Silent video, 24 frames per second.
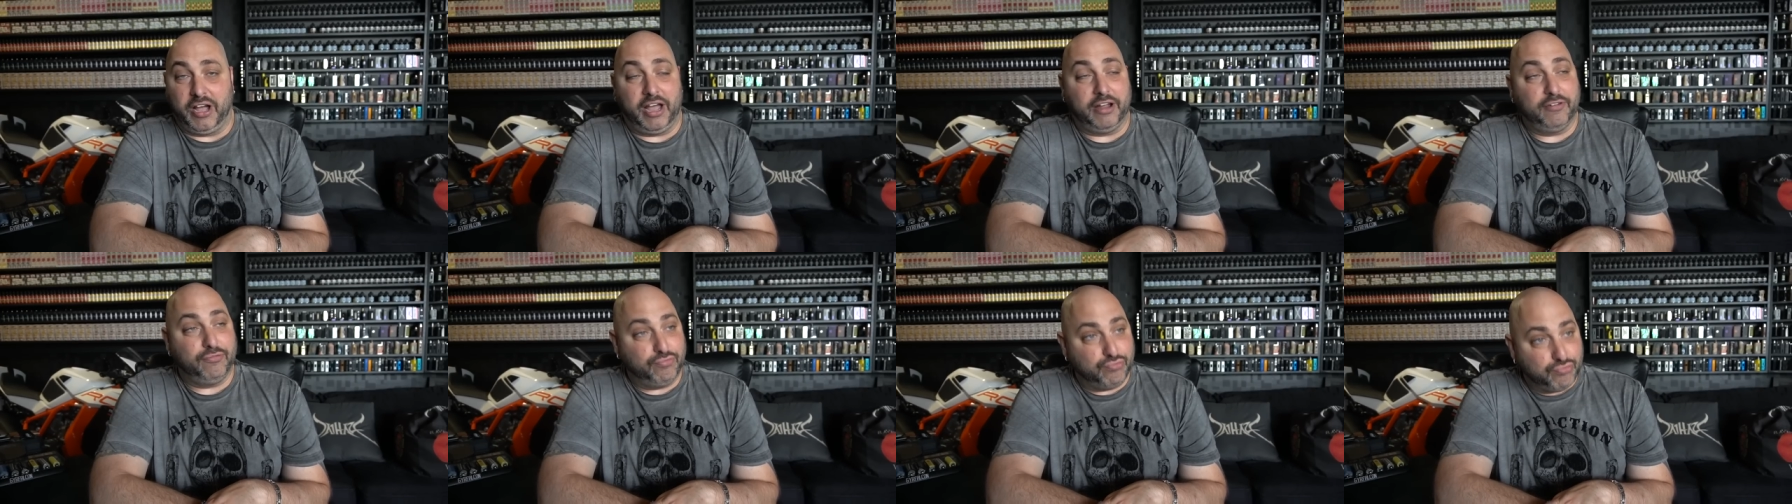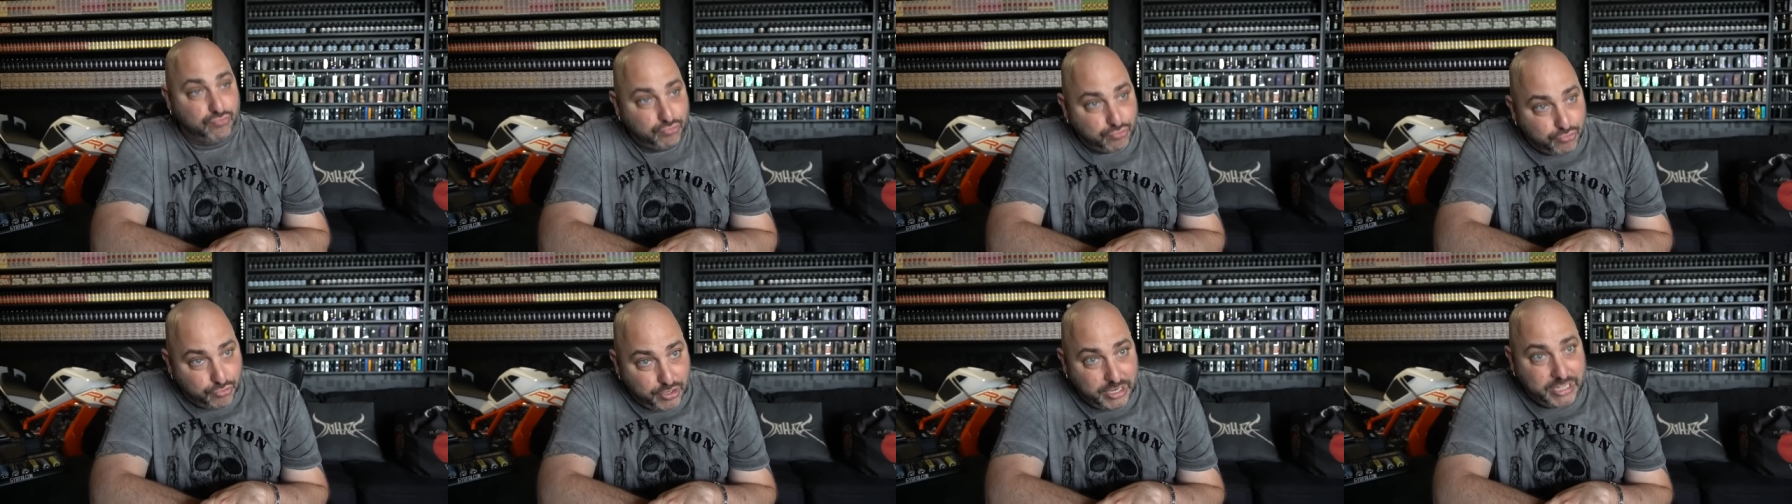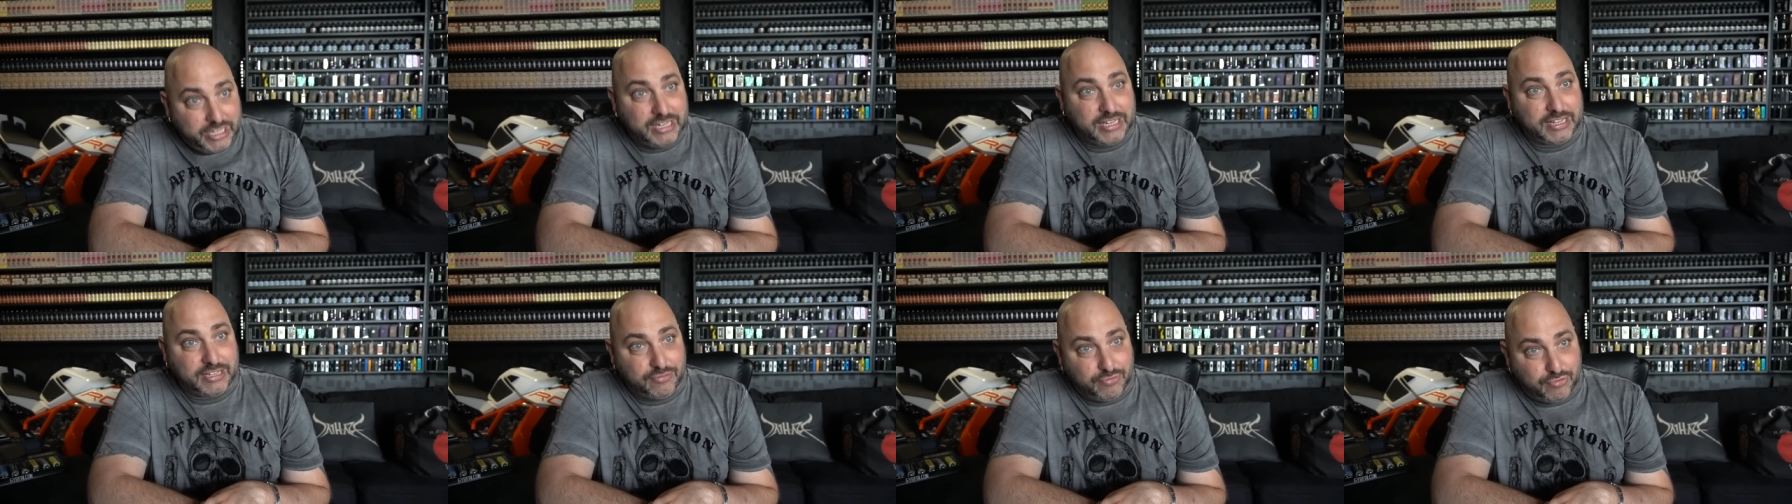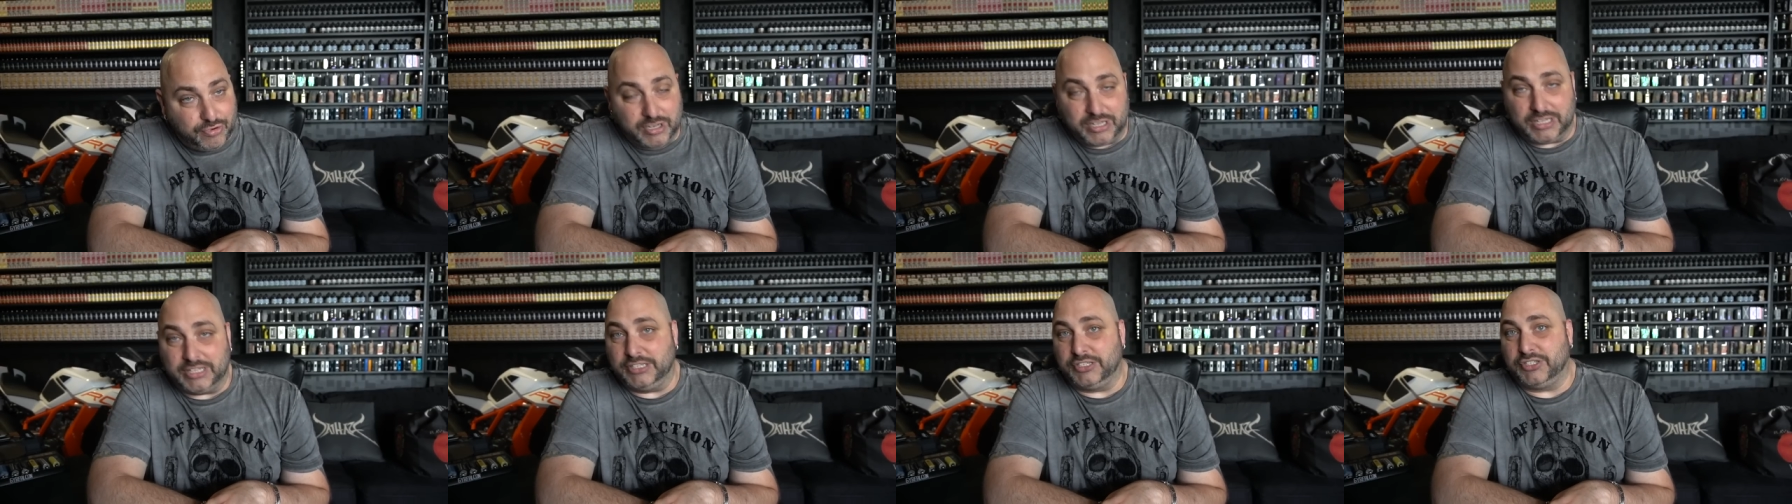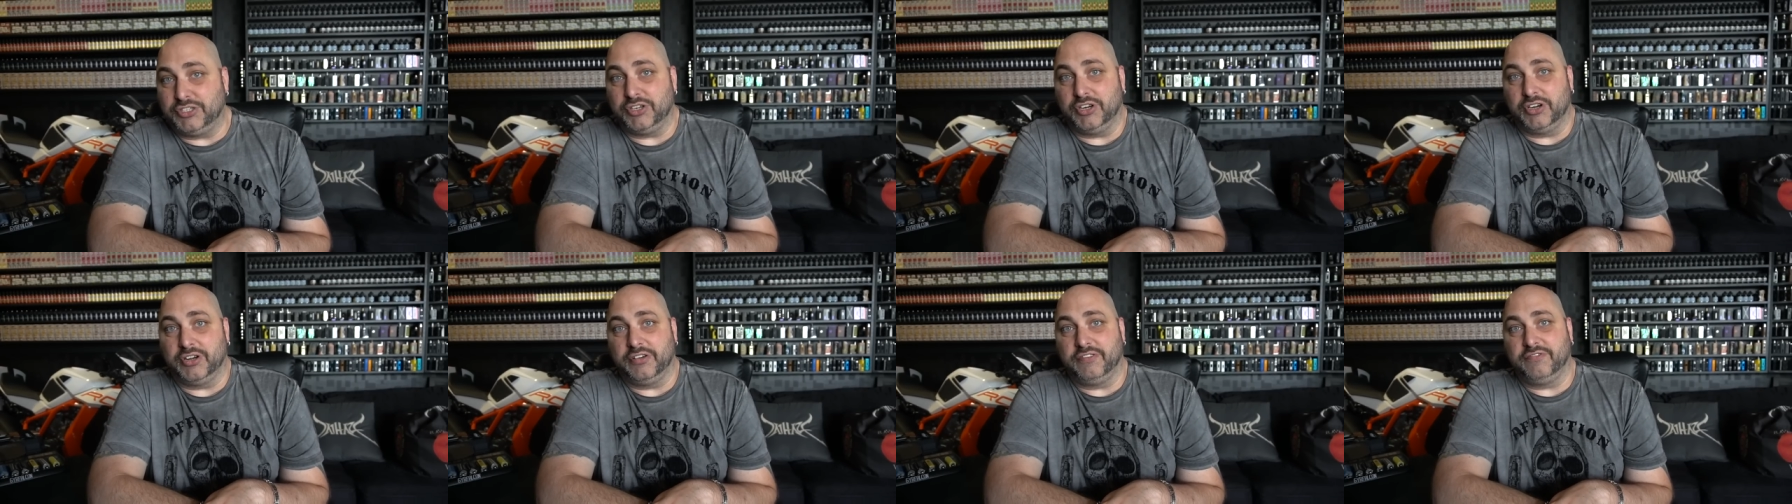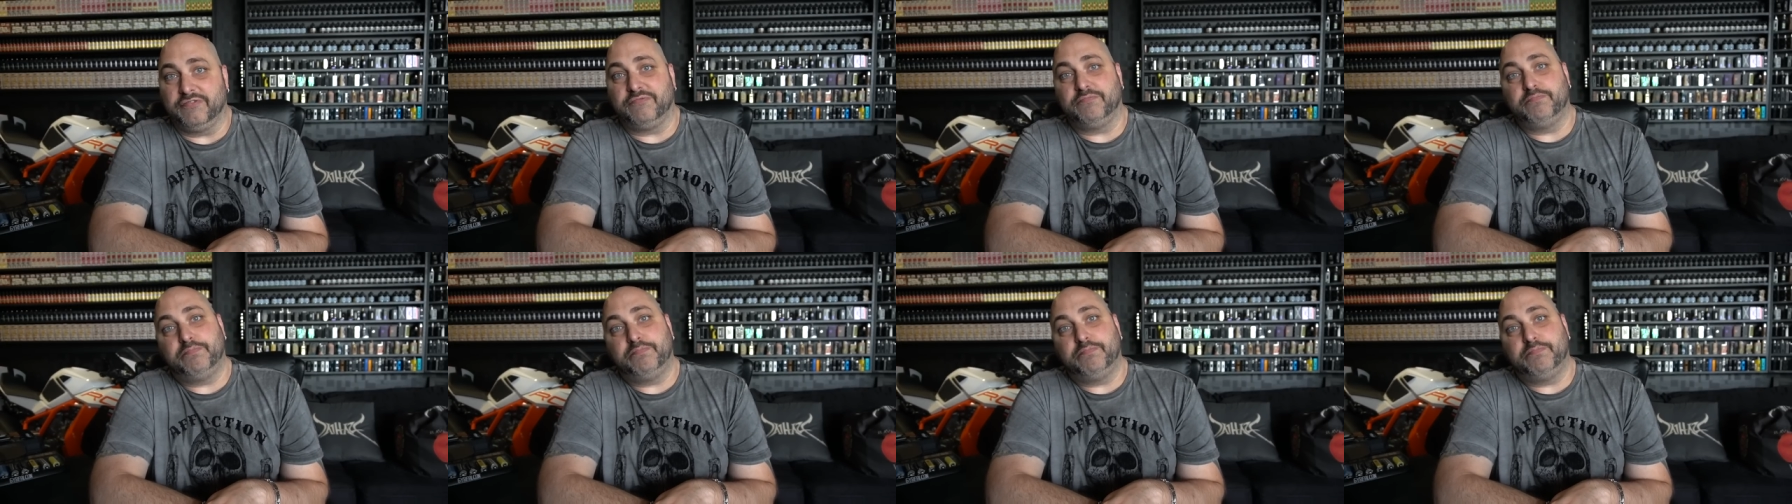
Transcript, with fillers: I really, really should have.